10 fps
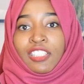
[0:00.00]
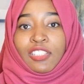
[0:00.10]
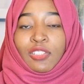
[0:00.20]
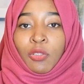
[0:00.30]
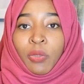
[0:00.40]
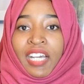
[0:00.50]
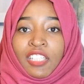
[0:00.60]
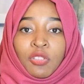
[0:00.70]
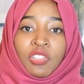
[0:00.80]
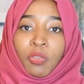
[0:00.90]
So we
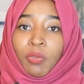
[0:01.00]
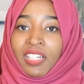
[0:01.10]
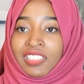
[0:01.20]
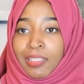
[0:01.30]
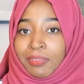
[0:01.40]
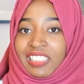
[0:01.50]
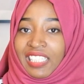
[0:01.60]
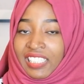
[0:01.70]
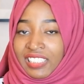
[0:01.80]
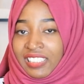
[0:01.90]
had to rework some
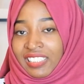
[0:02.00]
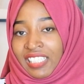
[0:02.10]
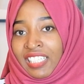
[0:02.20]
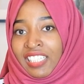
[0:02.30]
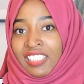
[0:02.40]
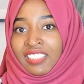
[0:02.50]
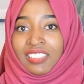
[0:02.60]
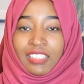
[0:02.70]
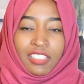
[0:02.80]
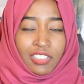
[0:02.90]
ceiling
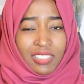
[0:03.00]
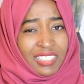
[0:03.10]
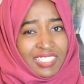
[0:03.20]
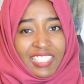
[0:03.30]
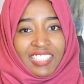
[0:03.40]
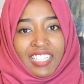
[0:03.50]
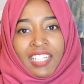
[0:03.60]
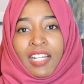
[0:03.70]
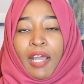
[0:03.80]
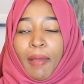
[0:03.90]
designs and things like that.